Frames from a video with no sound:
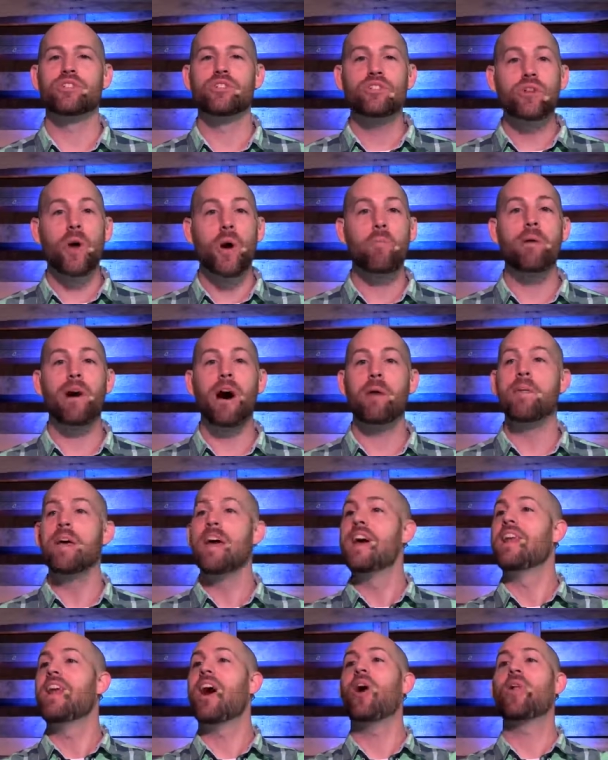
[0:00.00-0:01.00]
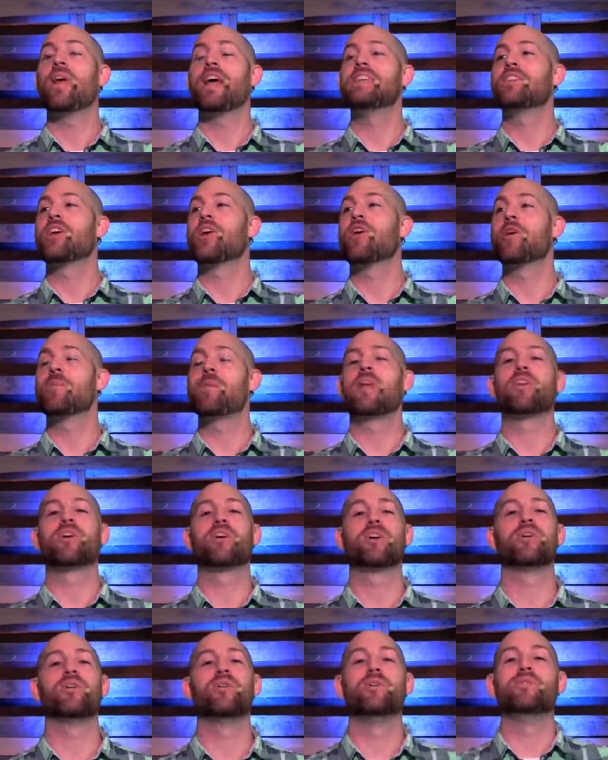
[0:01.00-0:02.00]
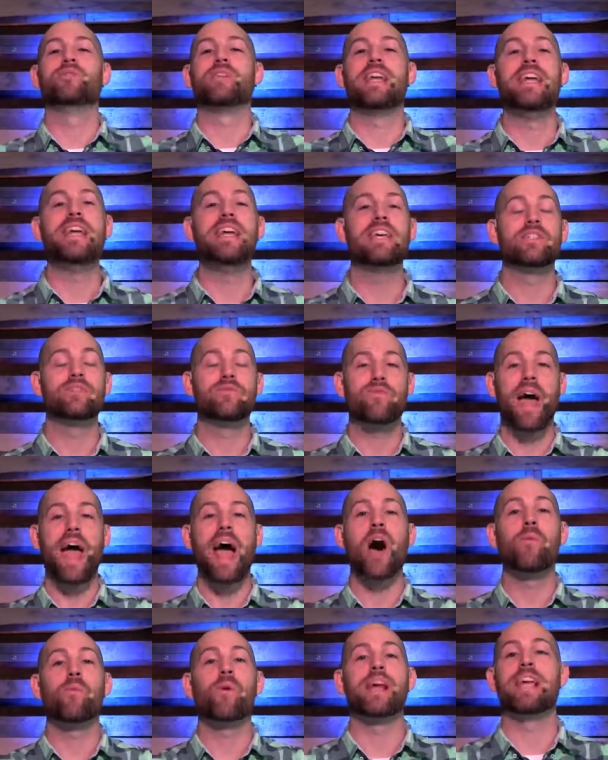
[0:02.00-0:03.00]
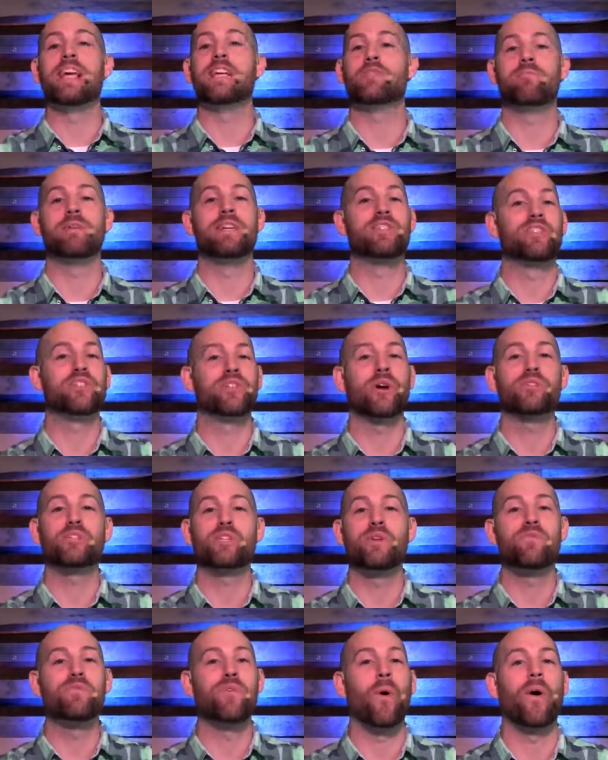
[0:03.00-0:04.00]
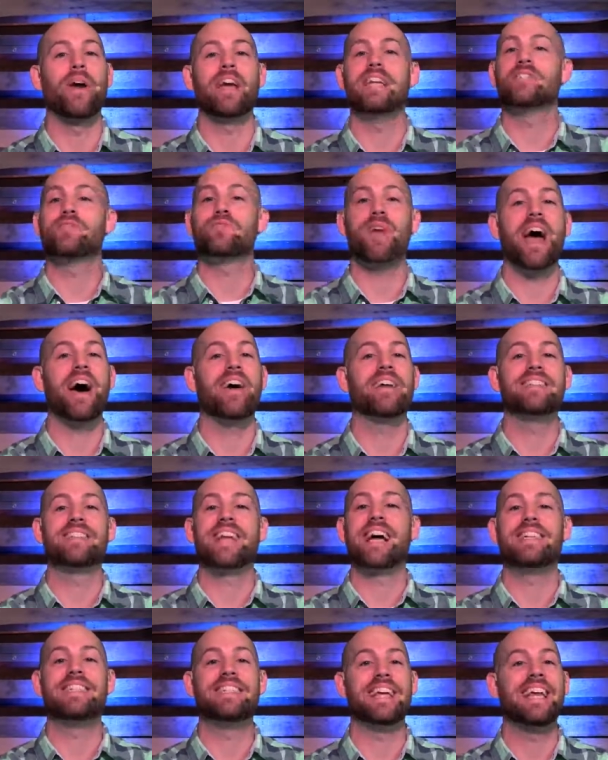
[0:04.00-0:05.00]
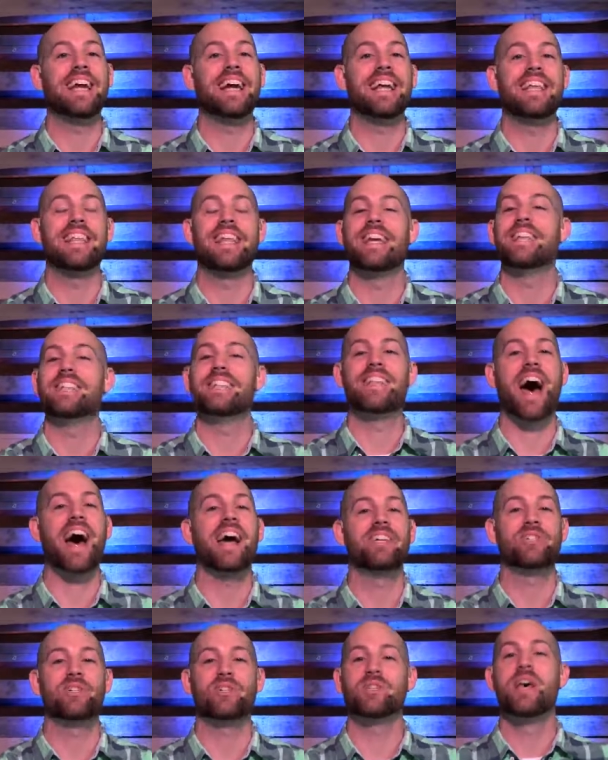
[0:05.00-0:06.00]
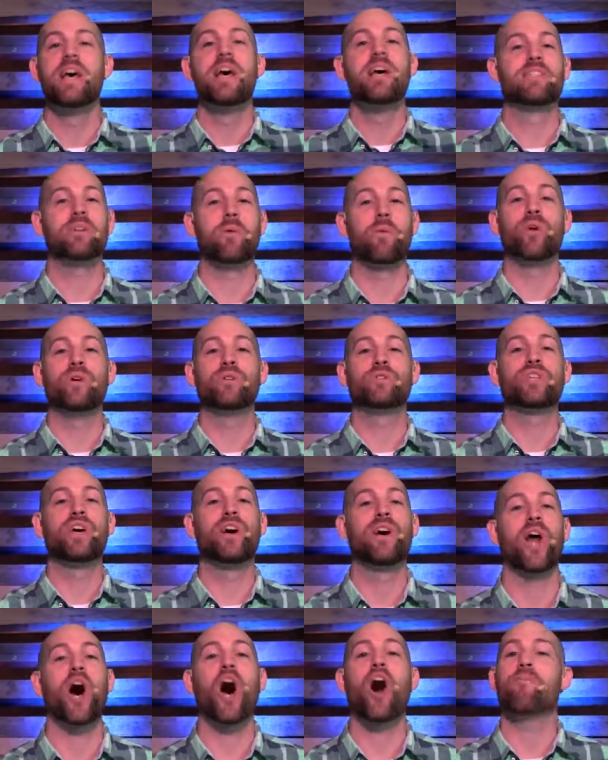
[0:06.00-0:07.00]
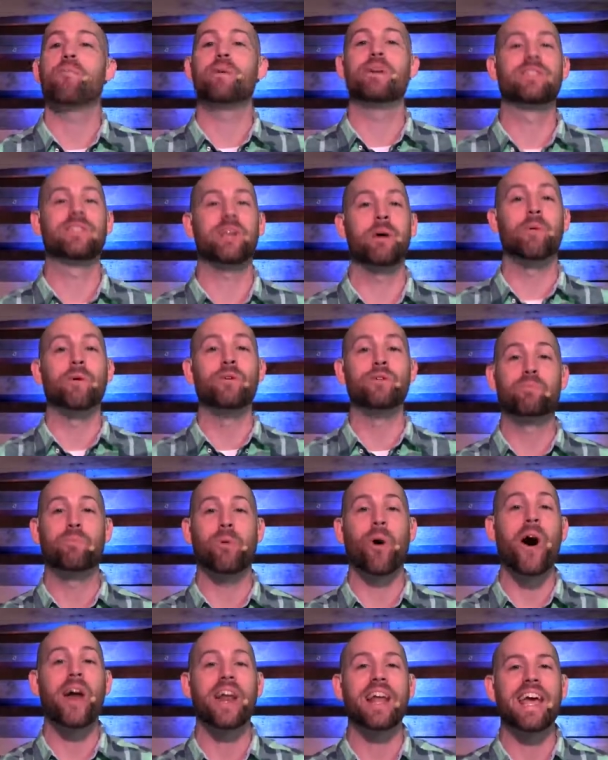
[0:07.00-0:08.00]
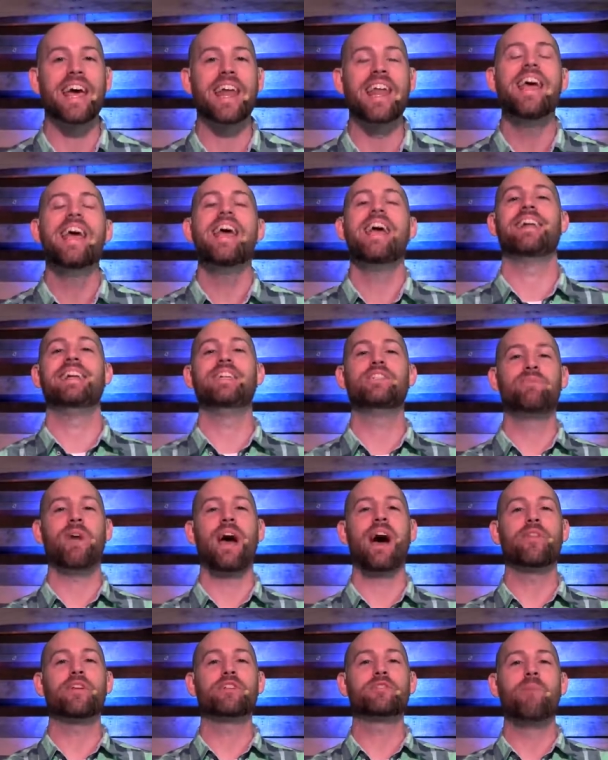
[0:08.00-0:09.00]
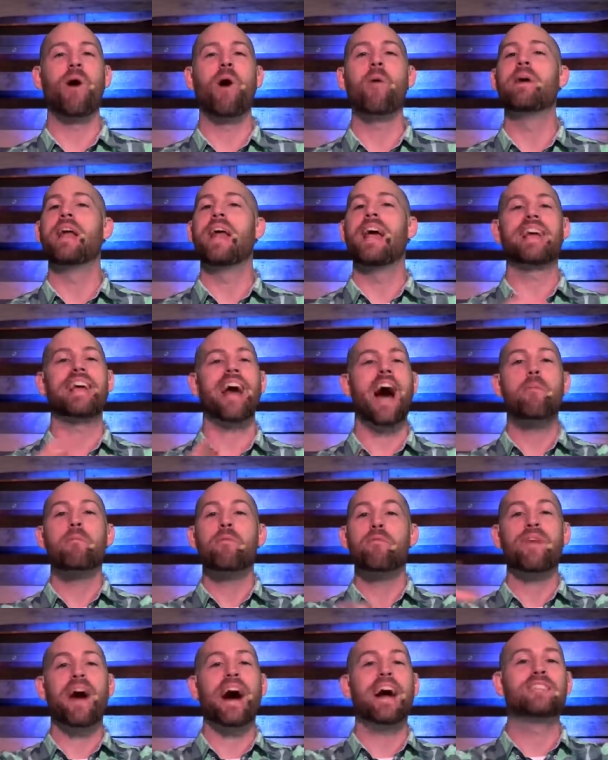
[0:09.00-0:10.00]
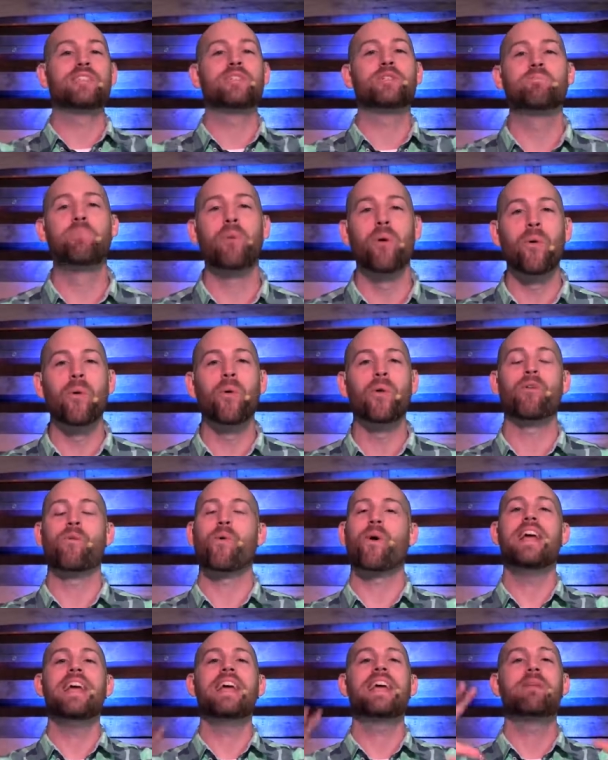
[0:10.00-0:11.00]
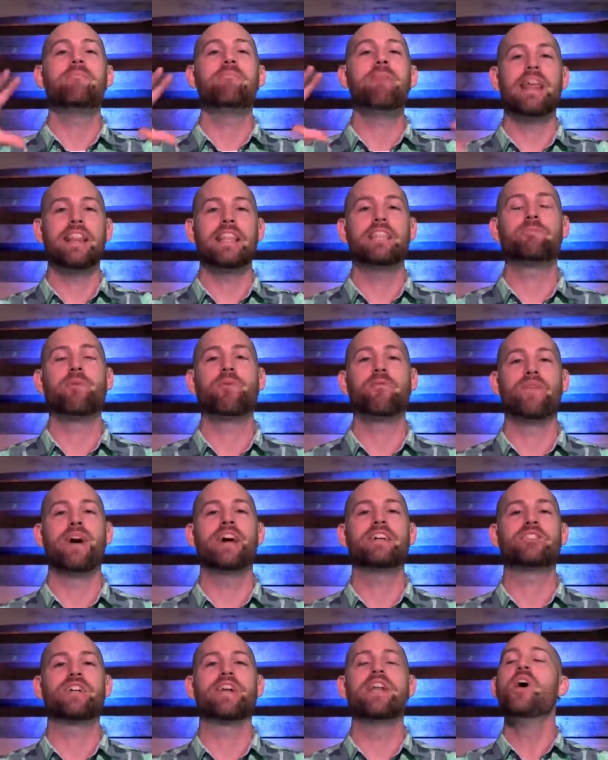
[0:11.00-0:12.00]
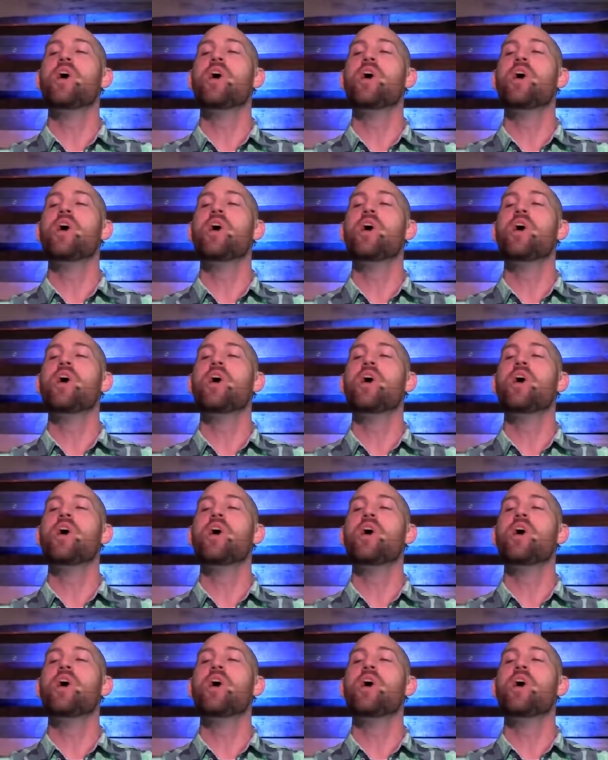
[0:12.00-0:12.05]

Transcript: just so pumped. Not only has he heard about the good news that he has found what he has been searching for, he has found his identity that is not just someone who's cut off, but is someone who's brought in. And he's found this moment, and God provides this pool where he can make this profession,